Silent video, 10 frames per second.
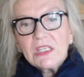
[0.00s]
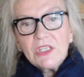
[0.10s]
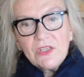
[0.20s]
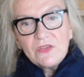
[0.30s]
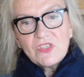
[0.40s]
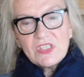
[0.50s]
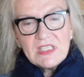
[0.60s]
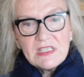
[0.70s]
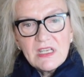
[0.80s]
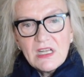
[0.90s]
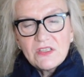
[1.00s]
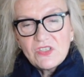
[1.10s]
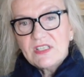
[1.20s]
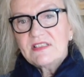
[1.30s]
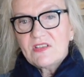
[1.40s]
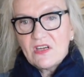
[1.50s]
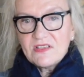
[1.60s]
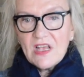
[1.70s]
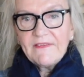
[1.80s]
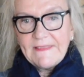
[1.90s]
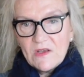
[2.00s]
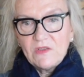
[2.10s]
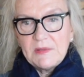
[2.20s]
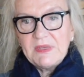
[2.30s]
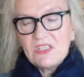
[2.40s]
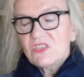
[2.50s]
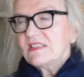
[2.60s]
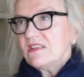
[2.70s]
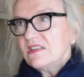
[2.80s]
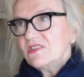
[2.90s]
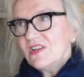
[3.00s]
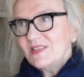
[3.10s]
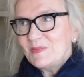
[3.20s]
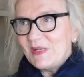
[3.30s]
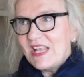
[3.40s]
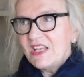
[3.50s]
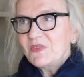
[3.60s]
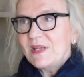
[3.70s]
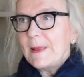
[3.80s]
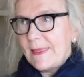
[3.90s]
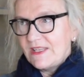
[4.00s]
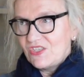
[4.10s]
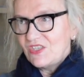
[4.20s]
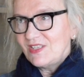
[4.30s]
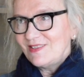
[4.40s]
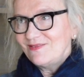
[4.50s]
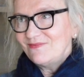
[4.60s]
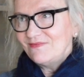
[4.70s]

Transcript: you know, she she starts off lonely because she's lost her husband Henry, and then she